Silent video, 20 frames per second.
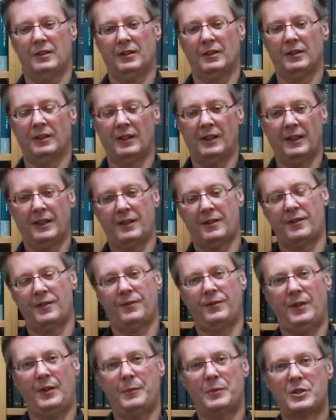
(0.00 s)
like the
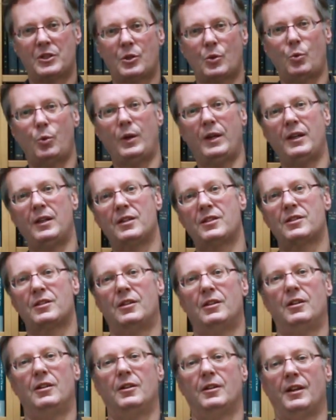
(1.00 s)
famous Queen
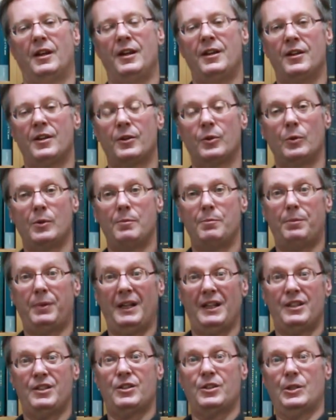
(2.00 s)
song, another one,
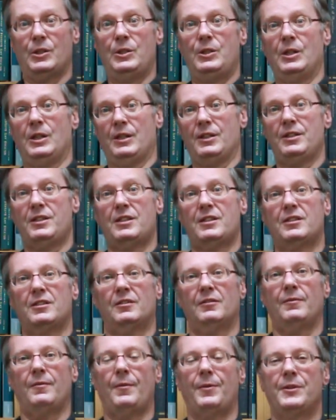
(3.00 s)
Bites the Dust.
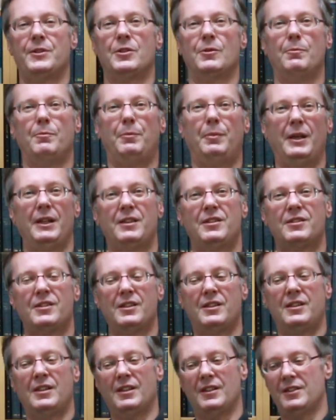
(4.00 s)
And so Bites the
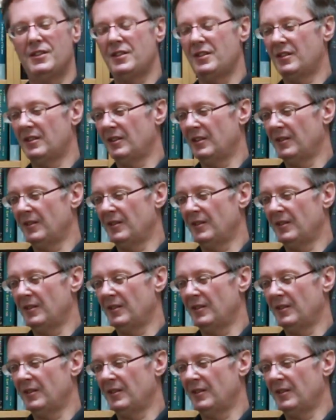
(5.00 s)
Dust,